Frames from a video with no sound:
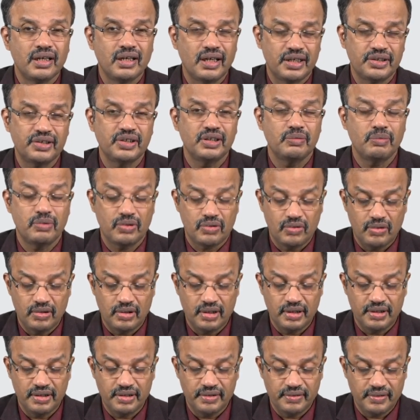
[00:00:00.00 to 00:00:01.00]
carcinoma
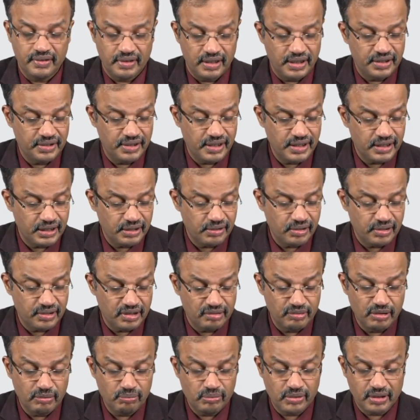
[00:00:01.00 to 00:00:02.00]
colon, like that you have
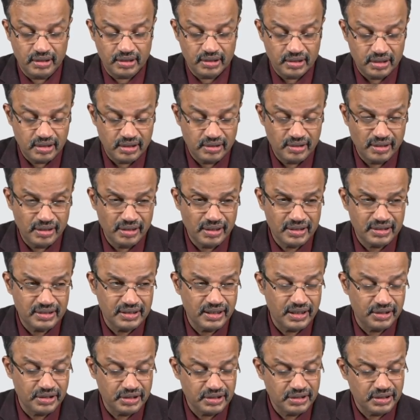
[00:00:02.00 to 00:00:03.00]
to remember,
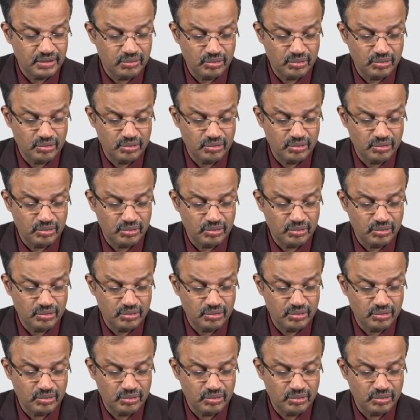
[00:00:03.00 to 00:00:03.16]
understand, this is